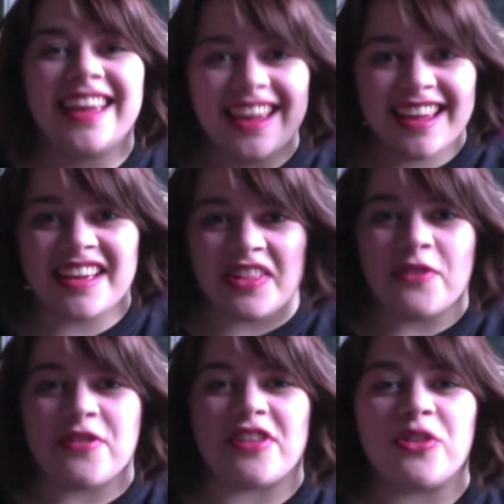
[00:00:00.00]
In
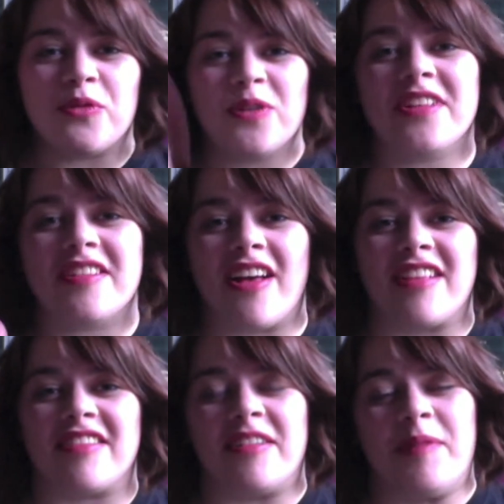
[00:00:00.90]
conclusion, the world is
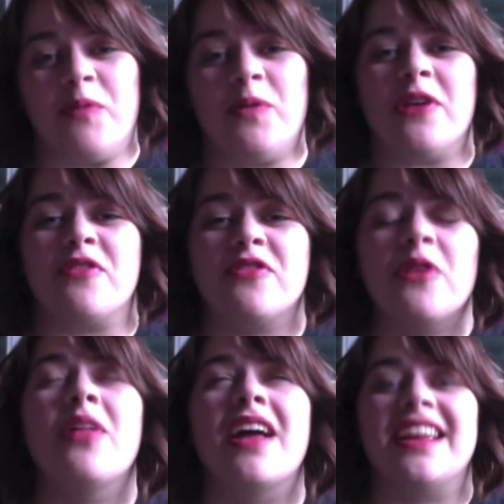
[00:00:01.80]
awesome, and we are
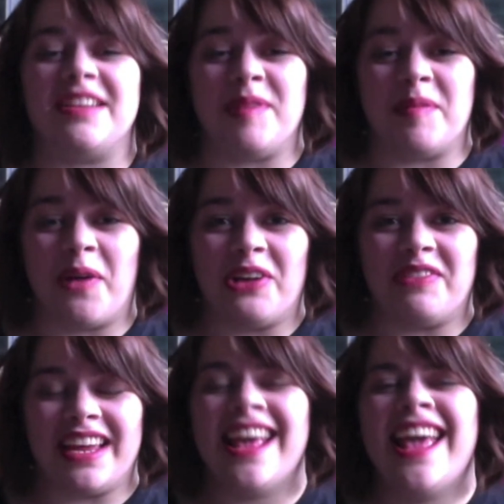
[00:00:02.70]
so lucky to be a part of
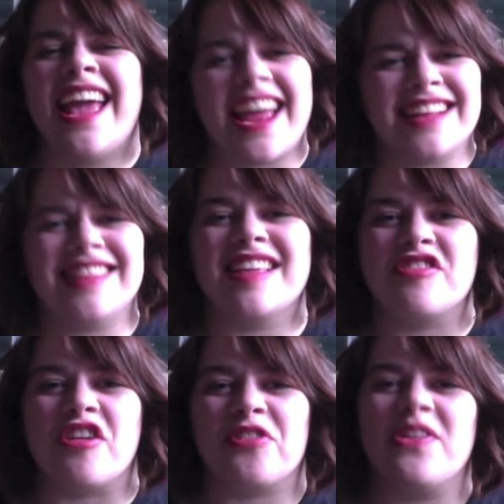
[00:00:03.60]
it, and I
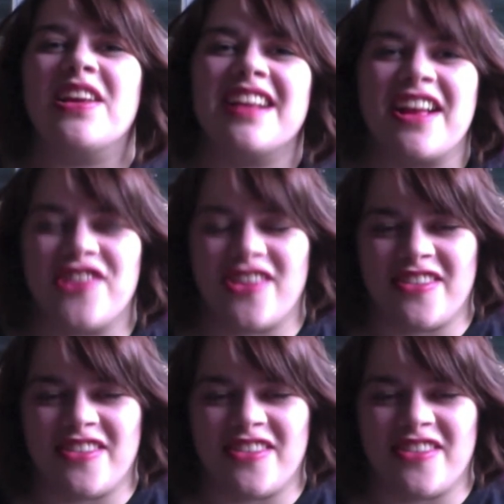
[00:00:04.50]
think John Green and I share